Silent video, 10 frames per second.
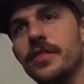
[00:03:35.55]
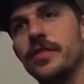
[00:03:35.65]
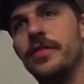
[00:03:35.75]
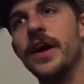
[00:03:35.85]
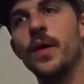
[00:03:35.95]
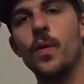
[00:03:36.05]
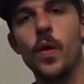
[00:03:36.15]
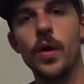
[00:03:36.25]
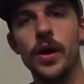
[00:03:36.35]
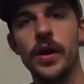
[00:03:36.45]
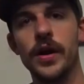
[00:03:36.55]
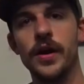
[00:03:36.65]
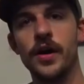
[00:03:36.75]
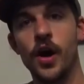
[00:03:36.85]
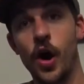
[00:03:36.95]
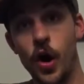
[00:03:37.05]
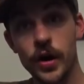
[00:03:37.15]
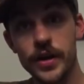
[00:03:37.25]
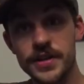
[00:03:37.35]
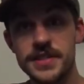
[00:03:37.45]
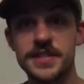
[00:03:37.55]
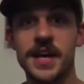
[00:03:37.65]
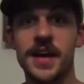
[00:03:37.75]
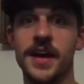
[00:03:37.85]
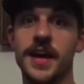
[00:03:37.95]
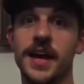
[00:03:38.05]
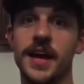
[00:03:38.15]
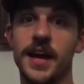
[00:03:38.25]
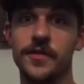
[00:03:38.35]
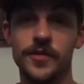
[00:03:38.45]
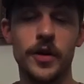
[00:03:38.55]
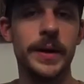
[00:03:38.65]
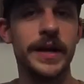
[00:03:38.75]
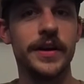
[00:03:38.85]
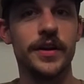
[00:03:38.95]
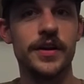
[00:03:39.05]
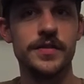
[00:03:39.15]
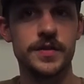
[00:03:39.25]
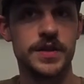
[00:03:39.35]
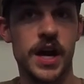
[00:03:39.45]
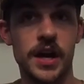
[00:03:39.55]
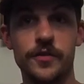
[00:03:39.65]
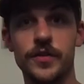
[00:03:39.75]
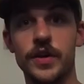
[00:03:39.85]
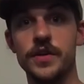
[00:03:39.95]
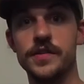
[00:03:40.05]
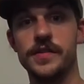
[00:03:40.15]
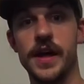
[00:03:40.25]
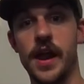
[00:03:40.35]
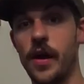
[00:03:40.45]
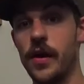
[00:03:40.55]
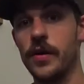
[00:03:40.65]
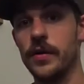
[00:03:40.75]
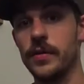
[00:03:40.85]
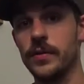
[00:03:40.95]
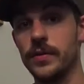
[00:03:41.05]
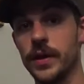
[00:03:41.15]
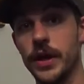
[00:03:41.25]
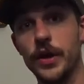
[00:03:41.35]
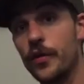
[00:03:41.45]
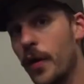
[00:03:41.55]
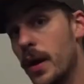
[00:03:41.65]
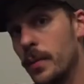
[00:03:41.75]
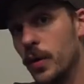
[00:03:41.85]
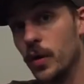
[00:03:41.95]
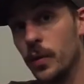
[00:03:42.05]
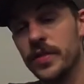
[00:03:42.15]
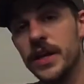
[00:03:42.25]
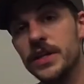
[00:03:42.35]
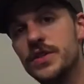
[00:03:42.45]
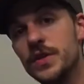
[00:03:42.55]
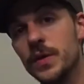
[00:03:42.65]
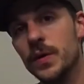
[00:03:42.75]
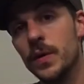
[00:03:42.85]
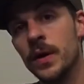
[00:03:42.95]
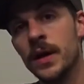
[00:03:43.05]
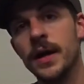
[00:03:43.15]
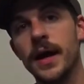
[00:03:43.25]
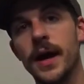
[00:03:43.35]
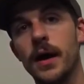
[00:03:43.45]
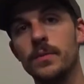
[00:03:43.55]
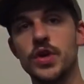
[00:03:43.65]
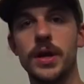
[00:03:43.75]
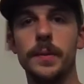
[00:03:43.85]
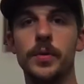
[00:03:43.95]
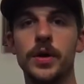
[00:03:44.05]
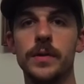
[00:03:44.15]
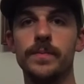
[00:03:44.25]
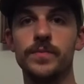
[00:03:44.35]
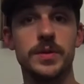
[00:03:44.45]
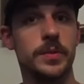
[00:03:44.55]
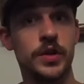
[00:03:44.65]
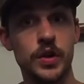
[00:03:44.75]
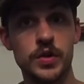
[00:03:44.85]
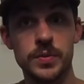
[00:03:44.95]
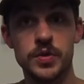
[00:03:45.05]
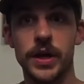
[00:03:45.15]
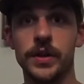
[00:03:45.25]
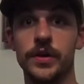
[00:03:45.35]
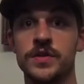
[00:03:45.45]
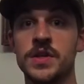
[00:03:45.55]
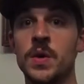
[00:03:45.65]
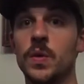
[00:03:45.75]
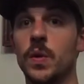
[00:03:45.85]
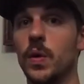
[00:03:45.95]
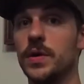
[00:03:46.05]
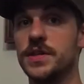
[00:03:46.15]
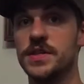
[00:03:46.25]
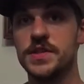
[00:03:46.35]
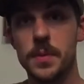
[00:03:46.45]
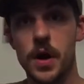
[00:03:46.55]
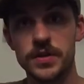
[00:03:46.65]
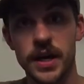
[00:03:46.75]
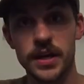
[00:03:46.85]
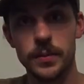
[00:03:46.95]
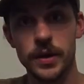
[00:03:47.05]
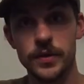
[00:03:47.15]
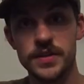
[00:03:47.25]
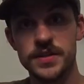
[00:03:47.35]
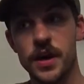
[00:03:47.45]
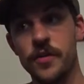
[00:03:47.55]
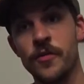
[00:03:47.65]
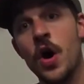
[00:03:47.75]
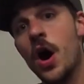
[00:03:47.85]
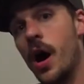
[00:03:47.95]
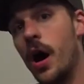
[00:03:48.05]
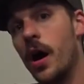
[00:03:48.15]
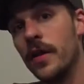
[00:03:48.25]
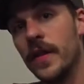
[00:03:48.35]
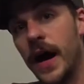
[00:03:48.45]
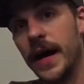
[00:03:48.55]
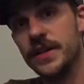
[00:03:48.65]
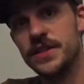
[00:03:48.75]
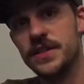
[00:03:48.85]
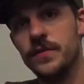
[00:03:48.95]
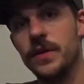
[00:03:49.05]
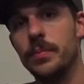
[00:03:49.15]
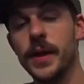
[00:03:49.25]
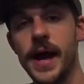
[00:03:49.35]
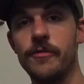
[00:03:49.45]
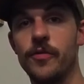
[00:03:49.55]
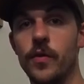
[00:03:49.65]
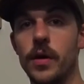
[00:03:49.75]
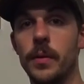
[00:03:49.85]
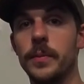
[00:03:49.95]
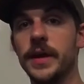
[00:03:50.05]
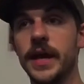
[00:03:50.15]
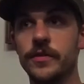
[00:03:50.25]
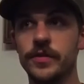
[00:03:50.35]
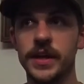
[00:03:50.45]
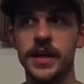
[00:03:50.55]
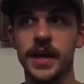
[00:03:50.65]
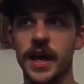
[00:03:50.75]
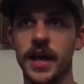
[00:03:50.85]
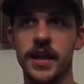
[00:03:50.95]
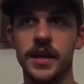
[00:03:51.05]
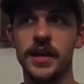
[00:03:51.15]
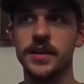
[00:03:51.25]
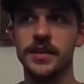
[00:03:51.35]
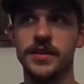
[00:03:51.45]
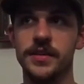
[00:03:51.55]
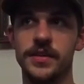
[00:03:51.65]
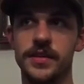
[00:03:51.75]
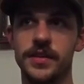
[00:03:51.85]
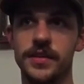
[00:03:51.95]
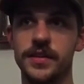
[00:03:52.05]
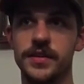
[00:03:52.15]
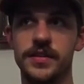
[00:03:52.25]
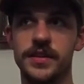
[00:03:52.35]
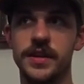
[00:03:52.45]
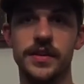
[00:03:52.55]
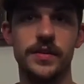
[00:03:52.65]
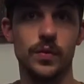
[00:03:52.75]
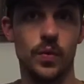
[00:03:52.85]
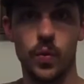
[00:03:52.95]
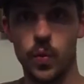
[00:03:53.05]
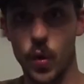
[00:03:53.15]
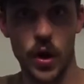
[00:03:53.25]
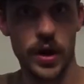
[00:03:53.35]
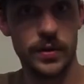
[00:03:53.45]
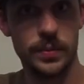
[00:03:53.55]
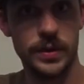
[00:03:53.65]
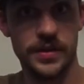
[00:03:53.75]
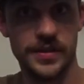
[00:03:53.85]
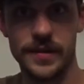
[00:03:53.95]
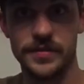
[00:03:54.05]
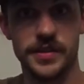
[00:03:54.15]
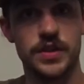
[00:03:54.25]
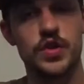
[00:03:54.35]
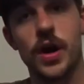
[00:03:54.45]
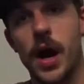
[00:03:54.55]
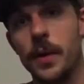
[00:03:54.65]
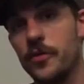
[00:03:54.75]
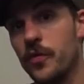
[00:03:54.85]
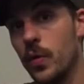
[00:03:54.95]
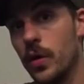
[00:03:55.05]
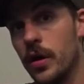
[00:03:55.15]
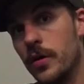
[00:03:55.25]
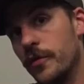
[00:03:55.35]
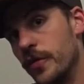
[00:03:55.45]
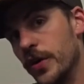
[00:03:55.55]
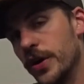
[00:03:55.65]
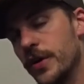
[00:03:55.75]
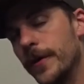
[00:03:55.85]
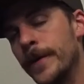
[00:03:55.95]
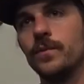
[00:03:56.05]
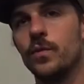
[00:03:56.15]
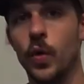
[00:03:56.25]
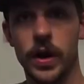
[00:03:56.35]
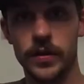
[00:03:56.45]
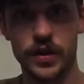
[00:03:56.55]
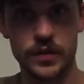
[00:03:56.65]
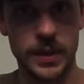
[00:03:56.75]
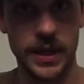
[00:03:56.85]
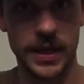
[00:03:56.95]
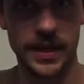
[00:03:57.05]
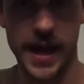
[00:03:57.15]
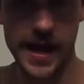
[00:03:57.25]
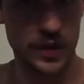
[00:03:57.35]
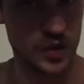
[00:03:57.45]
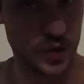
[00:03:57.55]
there were artists and filmmakers, photographers that are incredible at what they do, uh, trying to put some of their YouTube trailers or just small documentary stuff on the I G T V platform natively, and it didn't work because obviously it's cropped for vertical. One of those being Alex